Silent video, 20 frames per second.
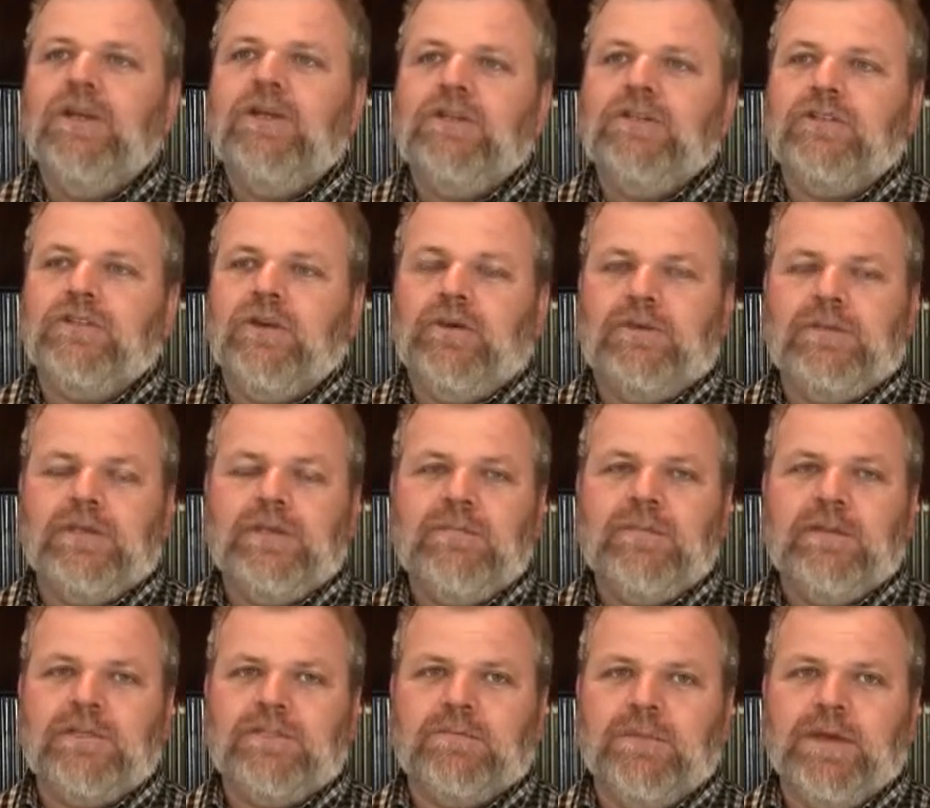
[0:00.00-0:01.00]
So Tim
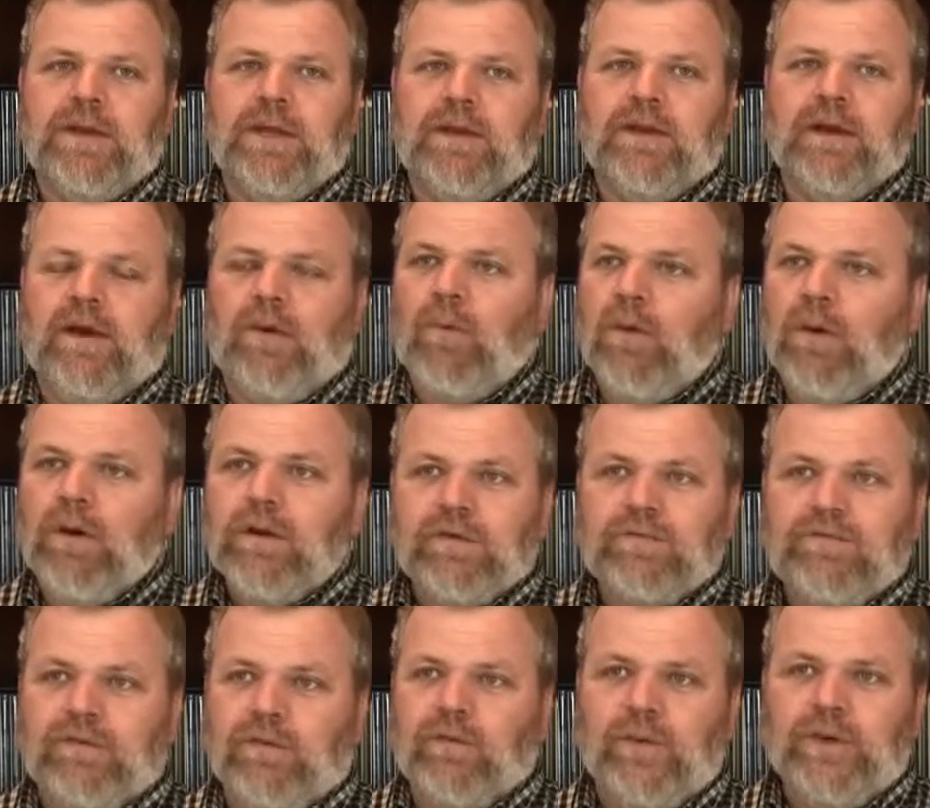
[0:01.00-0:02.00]
has been a
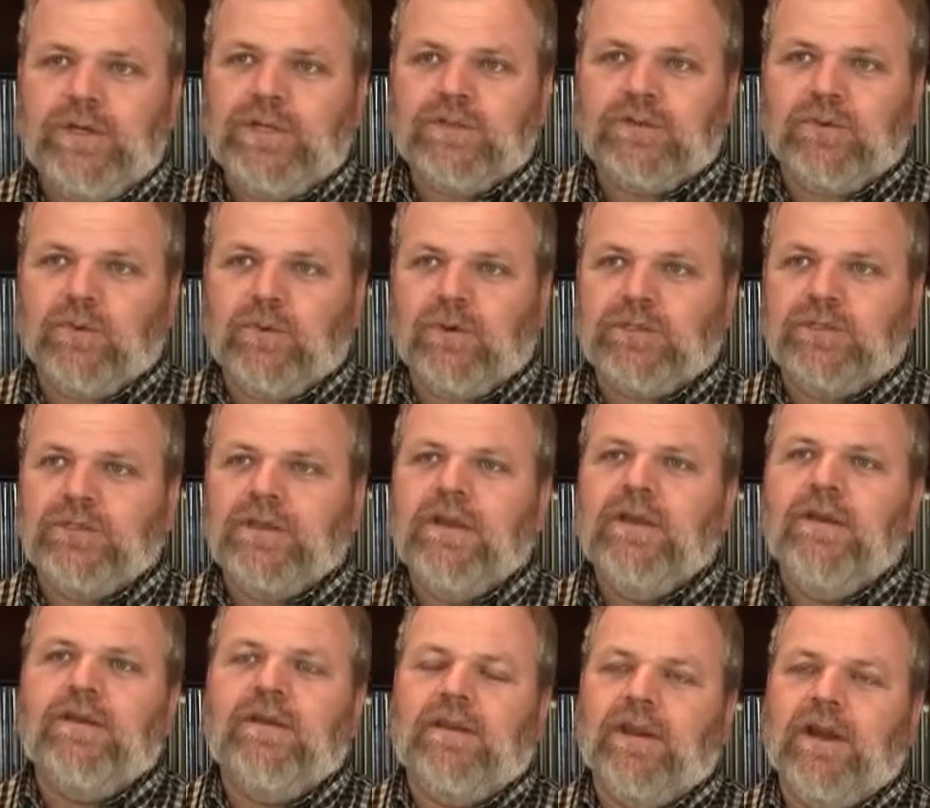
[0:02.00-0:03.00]
wonderful resource
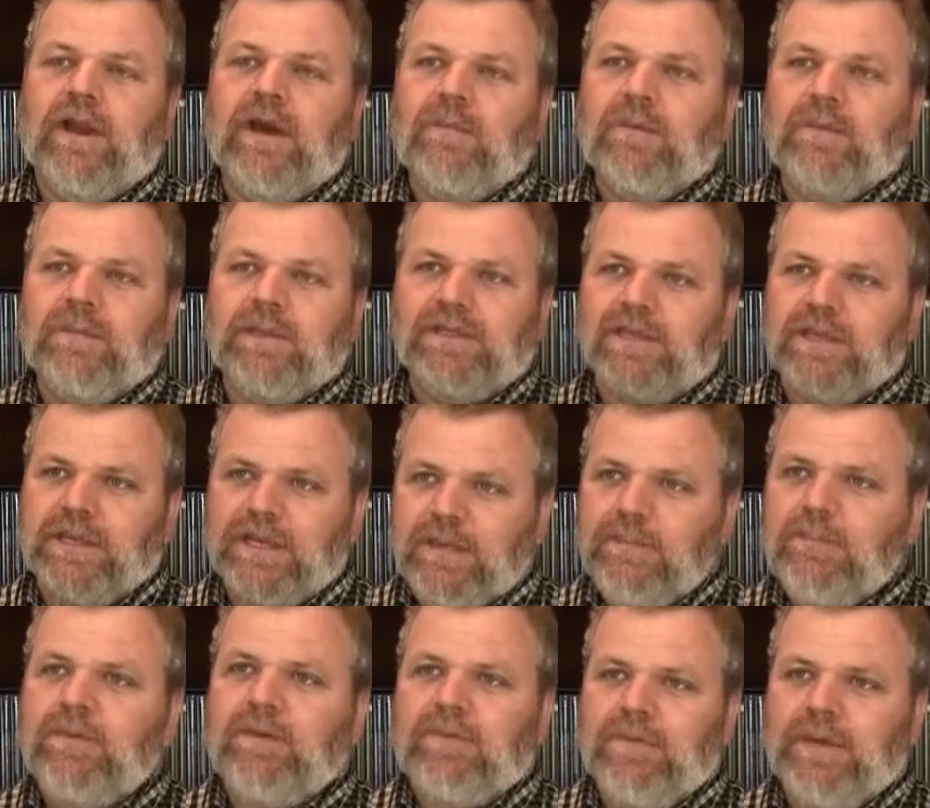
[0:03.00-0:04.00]
in helping me to
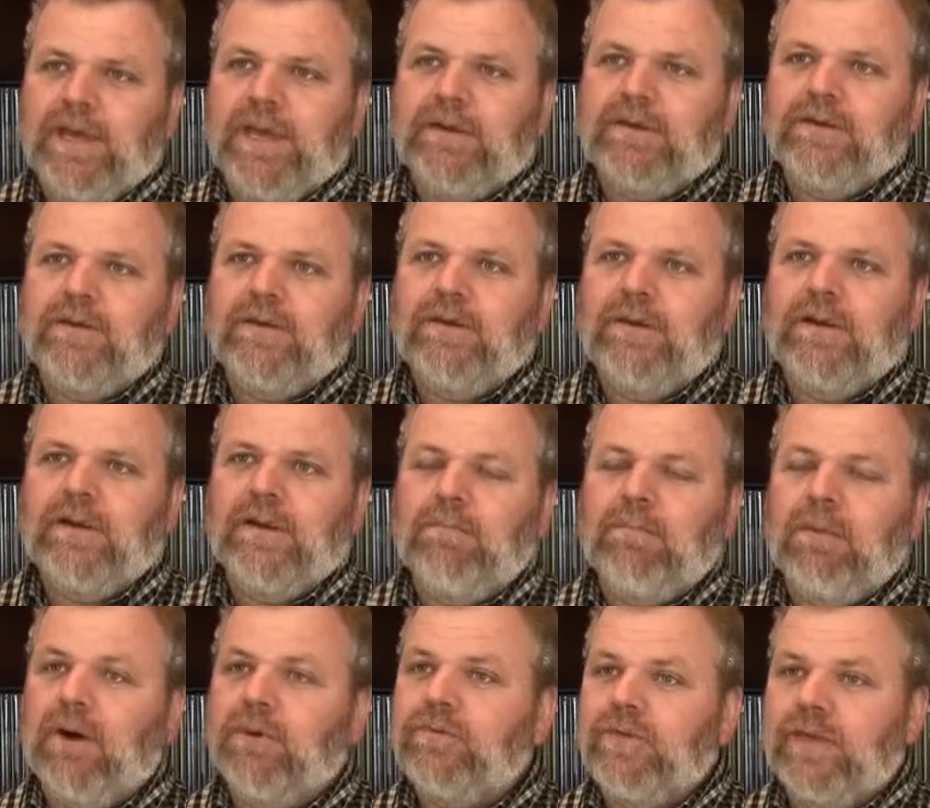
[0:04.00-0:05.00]
implement
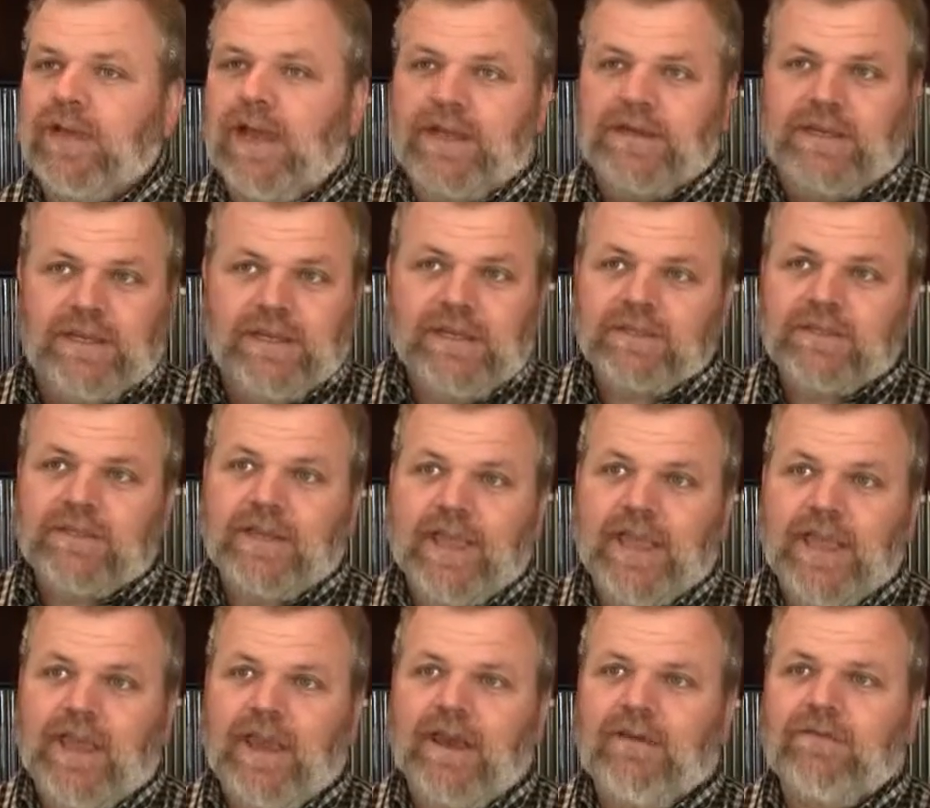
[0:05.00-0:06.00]
both the ideas I
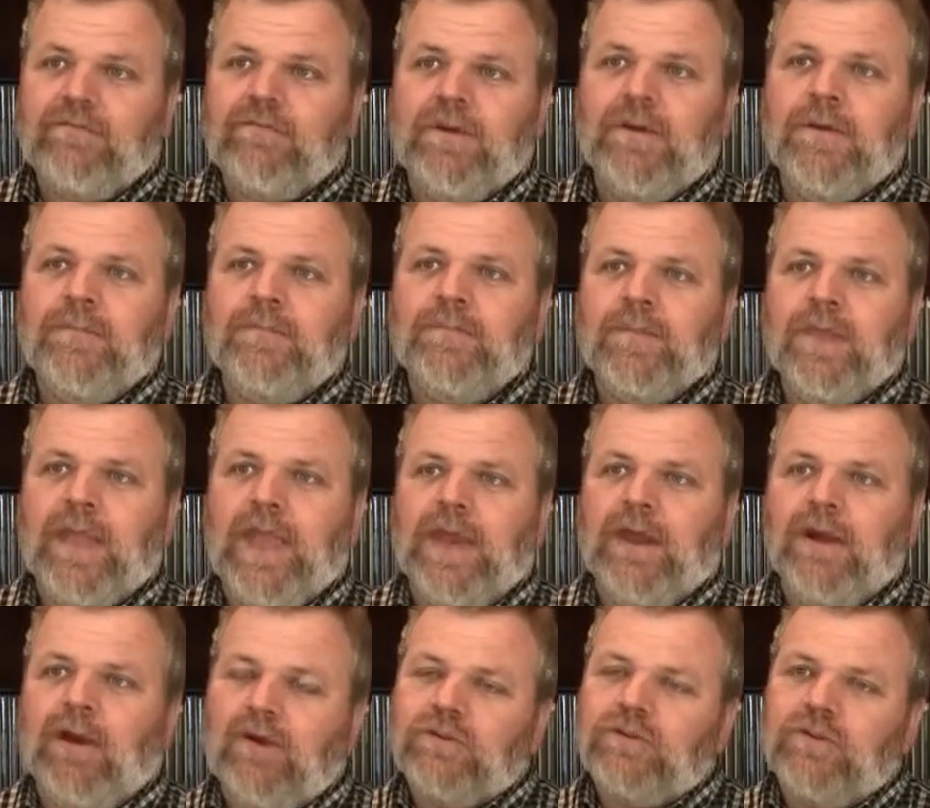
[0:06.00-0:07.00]
have
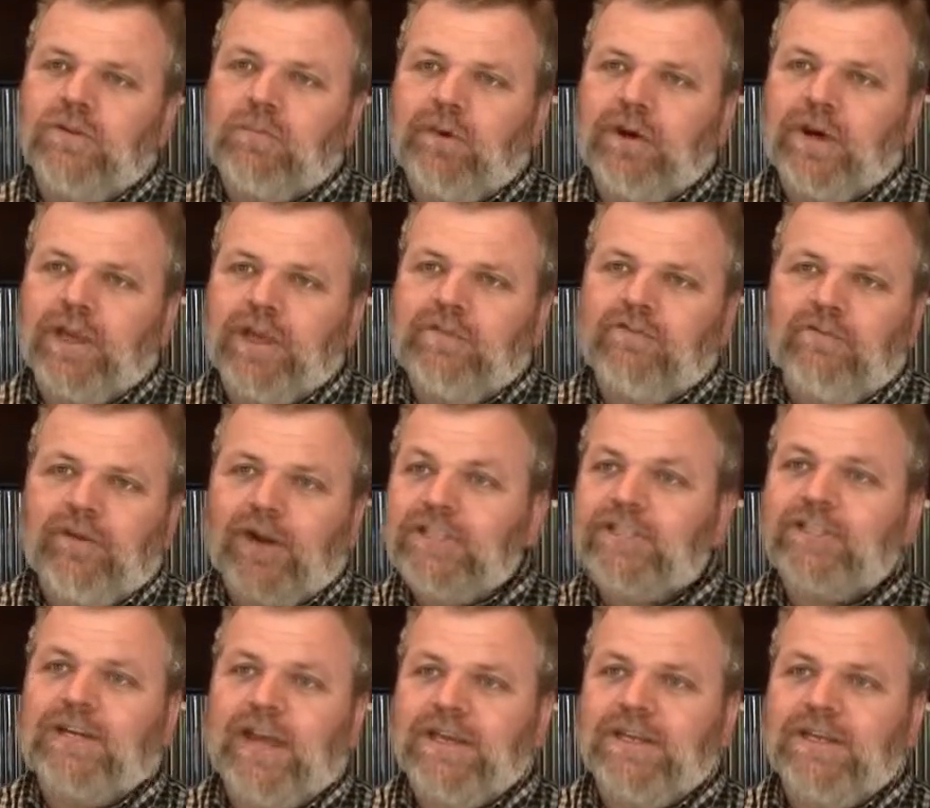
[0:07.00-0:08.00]
and also bringing
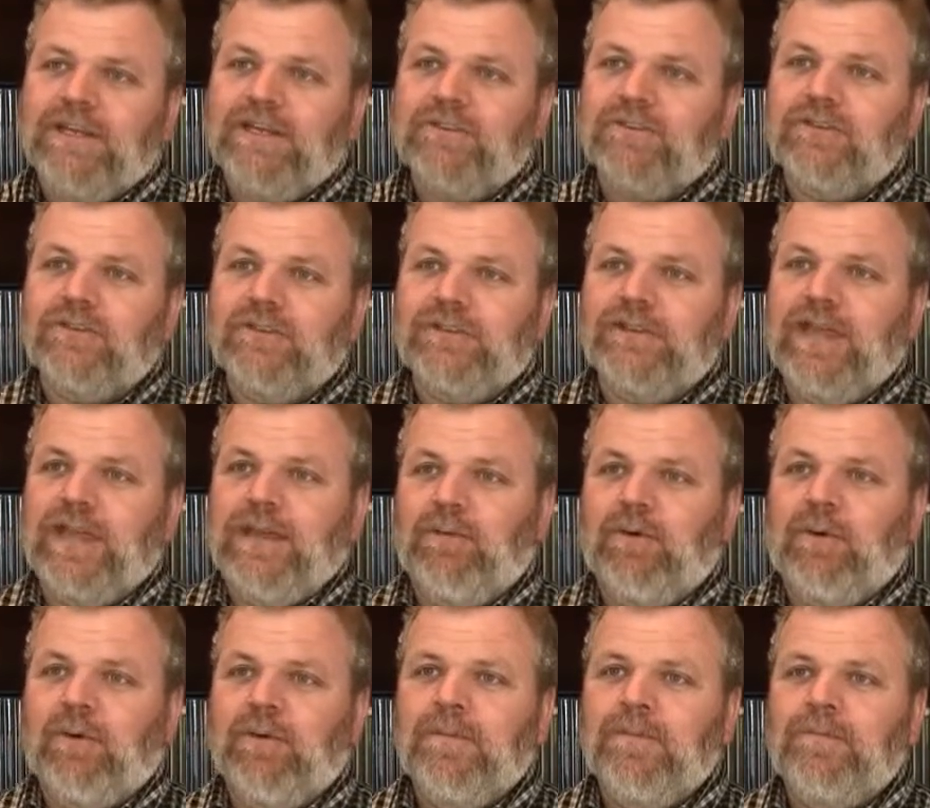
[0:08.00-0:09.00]
fresh ideas to the
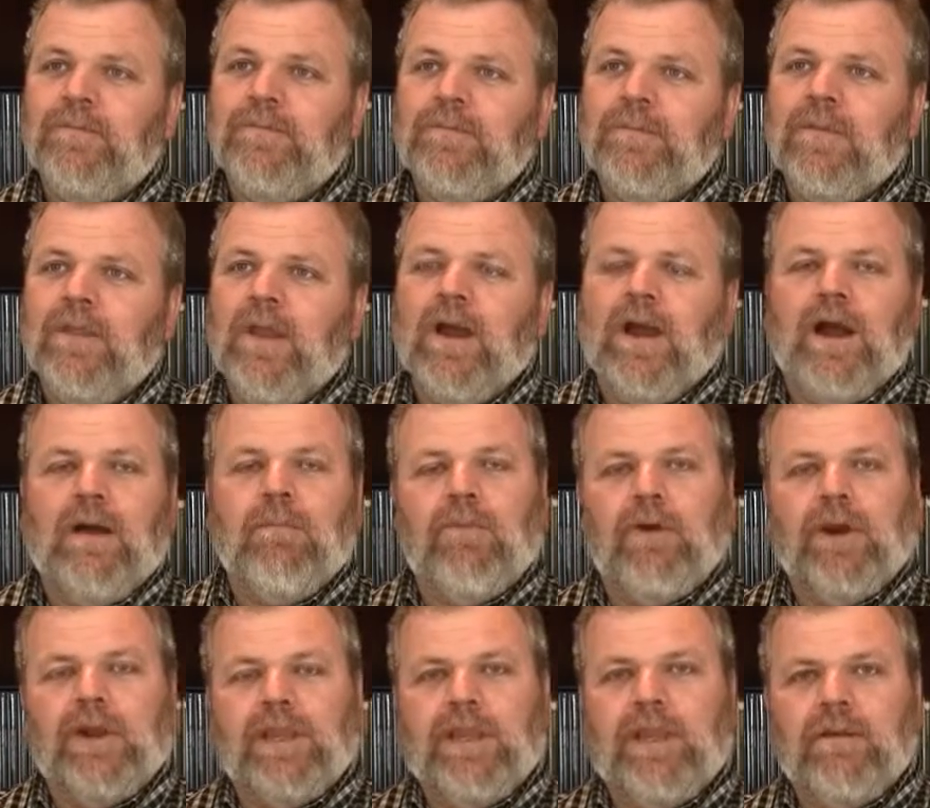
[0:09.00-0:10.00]
table,
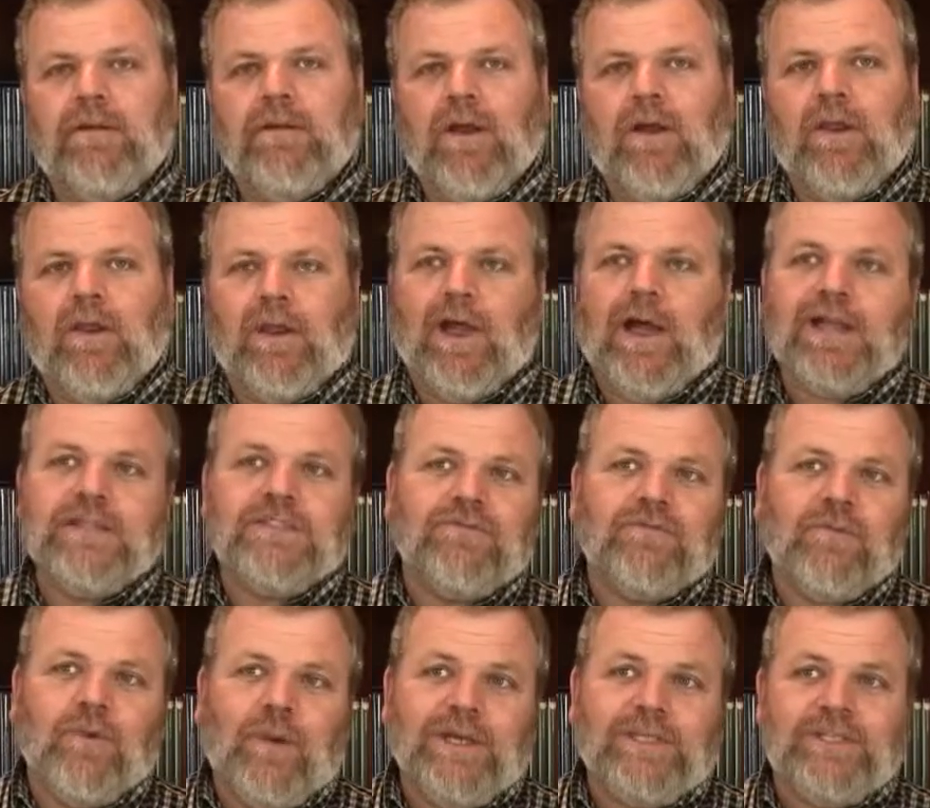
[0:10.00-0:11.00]
bringing lots
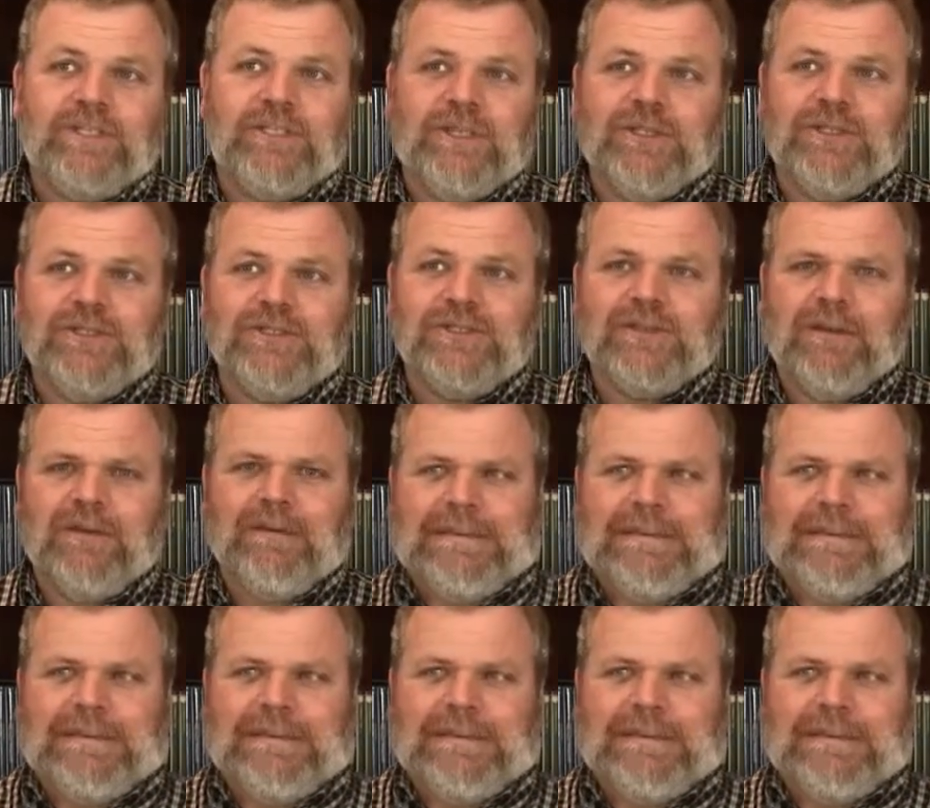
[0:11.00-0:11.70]
of questions